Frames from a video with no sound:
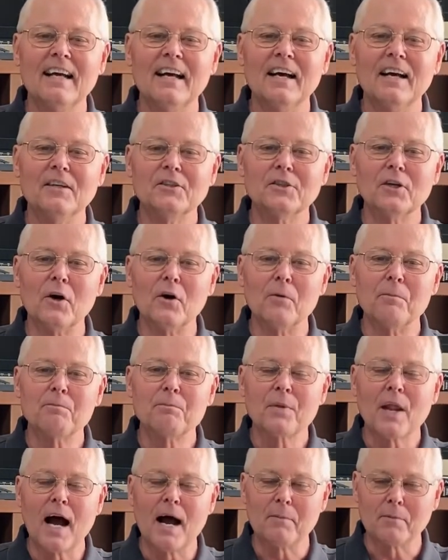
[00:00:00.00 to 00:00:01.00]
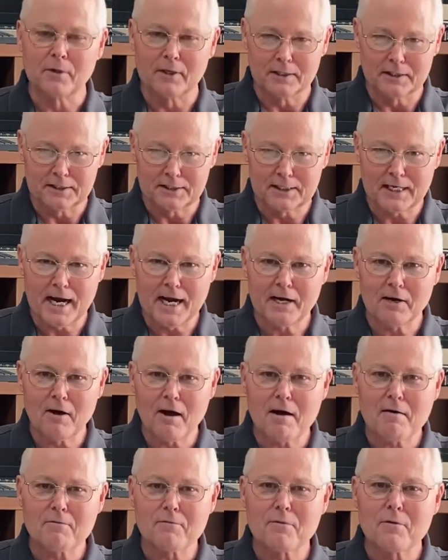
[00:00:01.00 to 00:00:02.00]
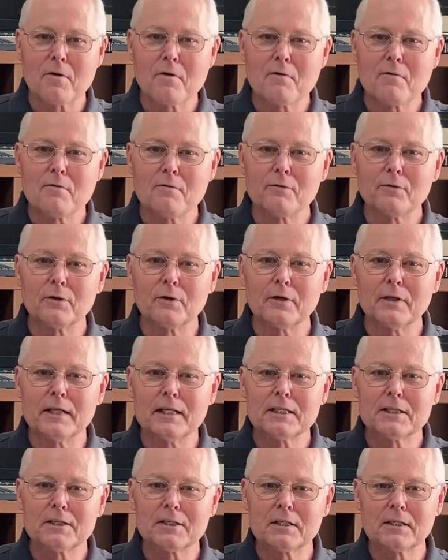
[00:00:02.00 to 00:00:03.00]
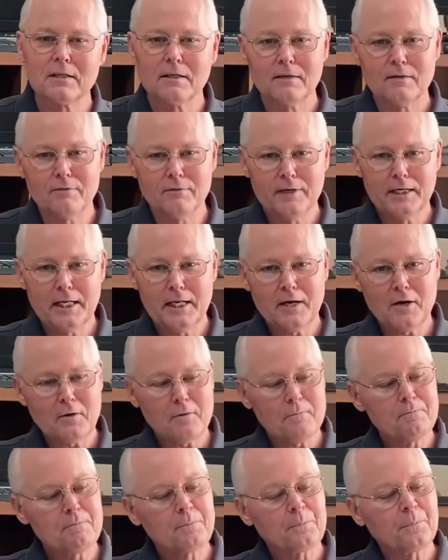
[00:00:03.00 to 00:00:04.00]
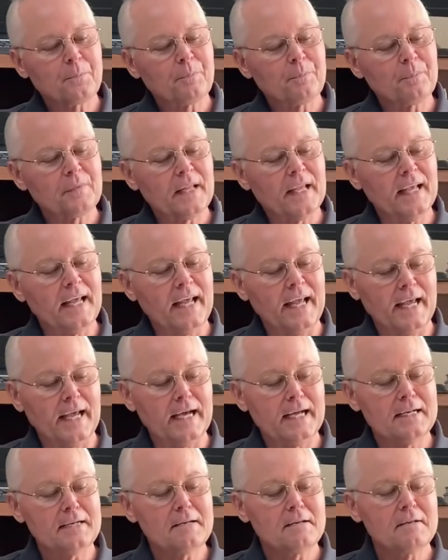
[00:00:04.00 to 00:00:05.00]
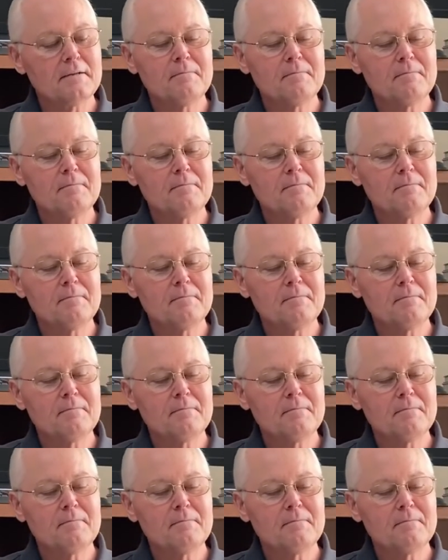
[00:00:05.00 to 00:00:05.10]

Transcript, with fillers: So I'm going to sign off for this video, and